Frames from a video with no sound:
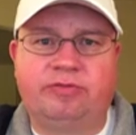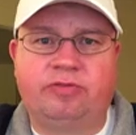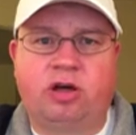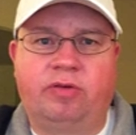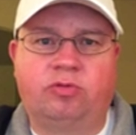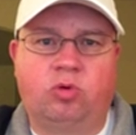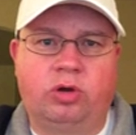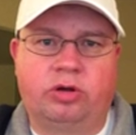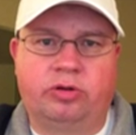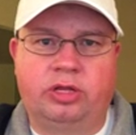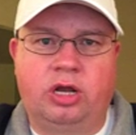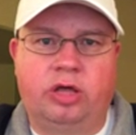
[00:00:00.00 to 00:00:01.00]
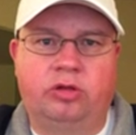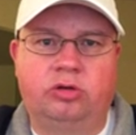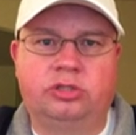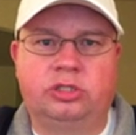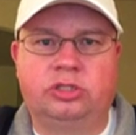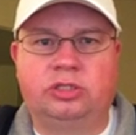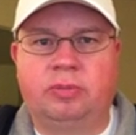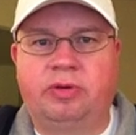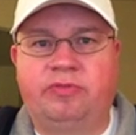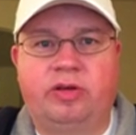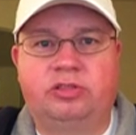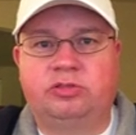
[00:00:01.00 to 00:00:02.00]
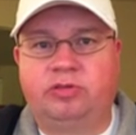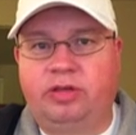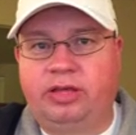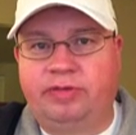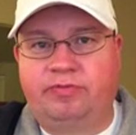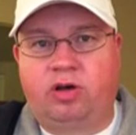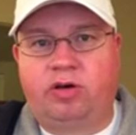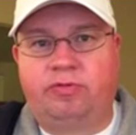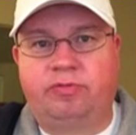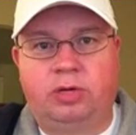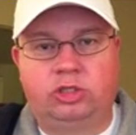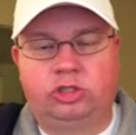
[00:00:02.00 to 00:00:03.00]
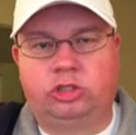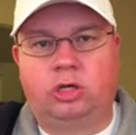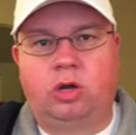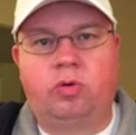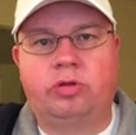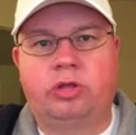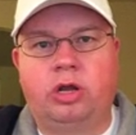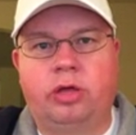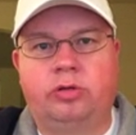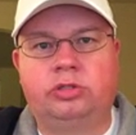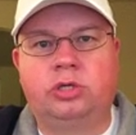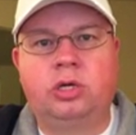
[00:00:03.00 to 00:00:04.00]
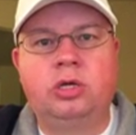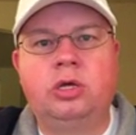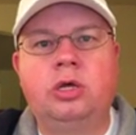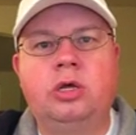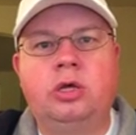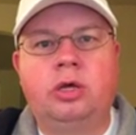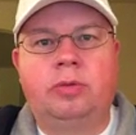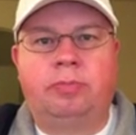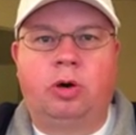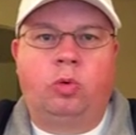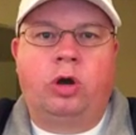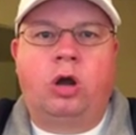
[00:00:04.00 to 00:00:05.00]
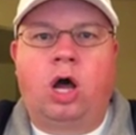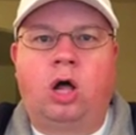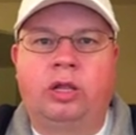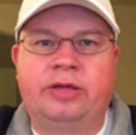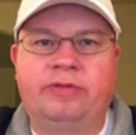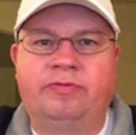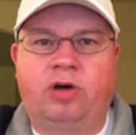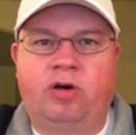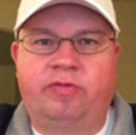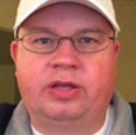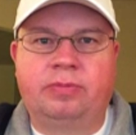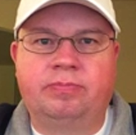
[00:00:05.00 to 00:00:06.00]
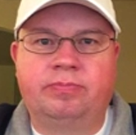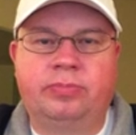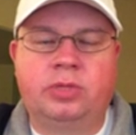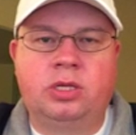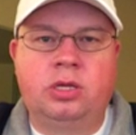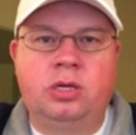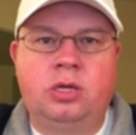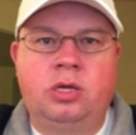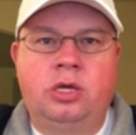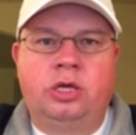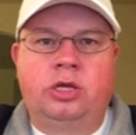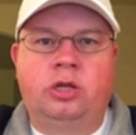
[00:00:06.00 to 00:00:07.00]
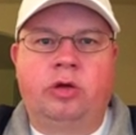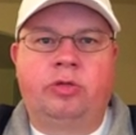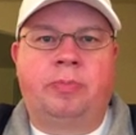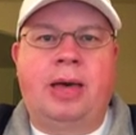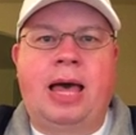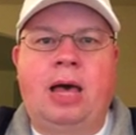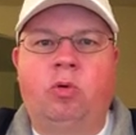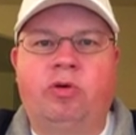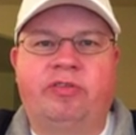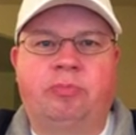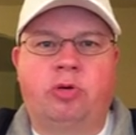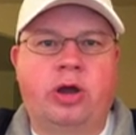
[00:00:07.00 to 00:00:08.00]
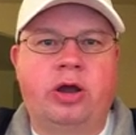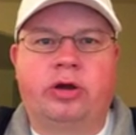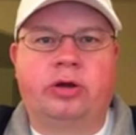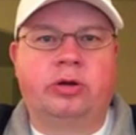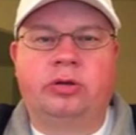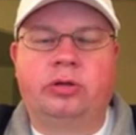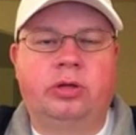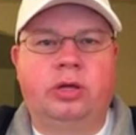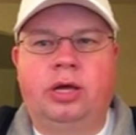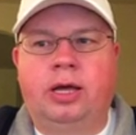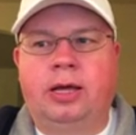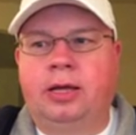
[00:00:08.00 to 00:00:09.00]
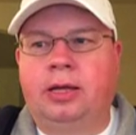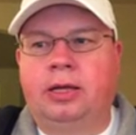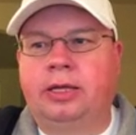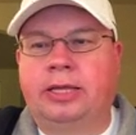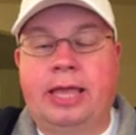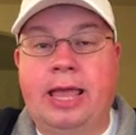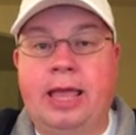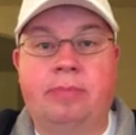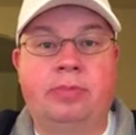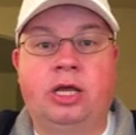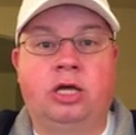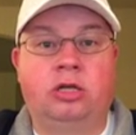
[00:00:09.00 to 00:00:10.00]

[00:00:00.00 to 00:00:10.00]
evolve quicker than others, and some of us evolve much slower than others, but we're all evolving. You know, the power of prayer can't be